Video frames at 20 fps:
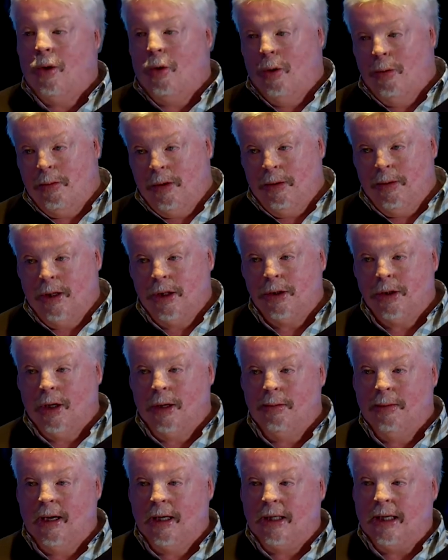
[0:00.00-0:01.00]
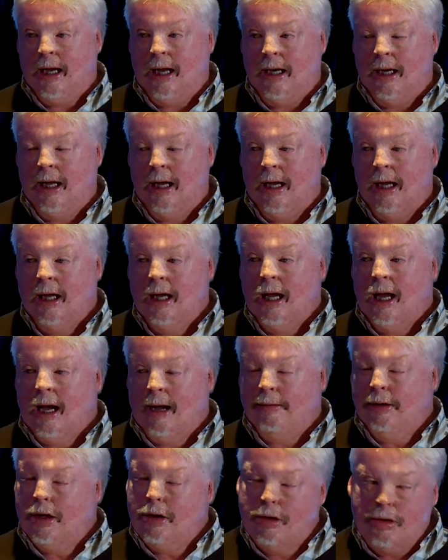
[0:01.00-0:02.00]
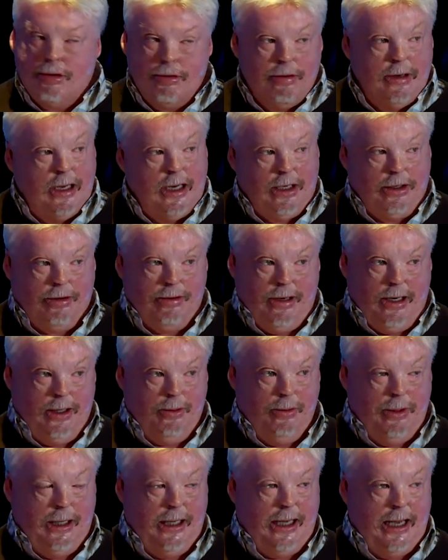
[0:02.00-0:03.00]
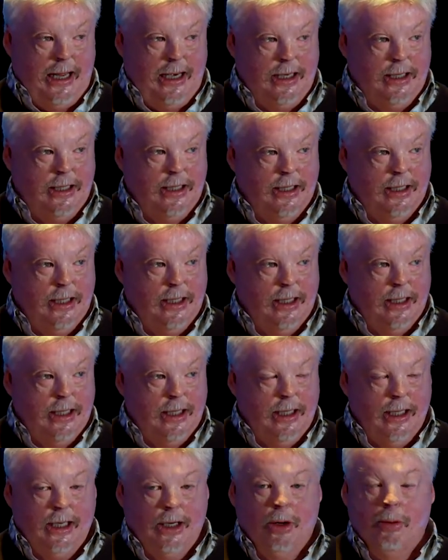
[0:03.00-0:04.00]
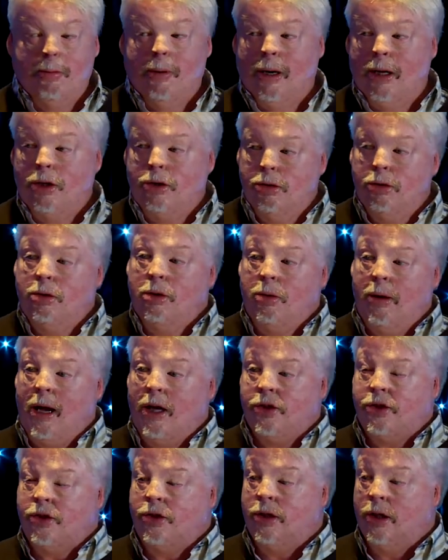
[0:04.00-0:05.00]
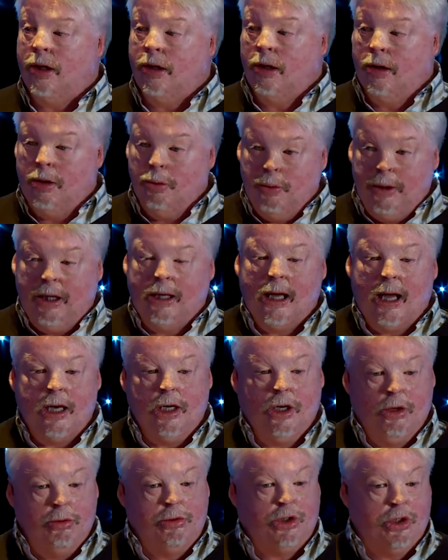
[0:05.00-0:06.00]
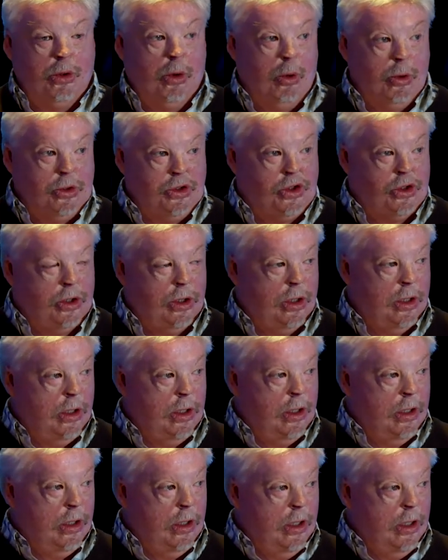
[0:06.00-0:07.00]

I hope you enjoy my tenure. Have a great, great weekend. You know, but I do question the weekend you chose.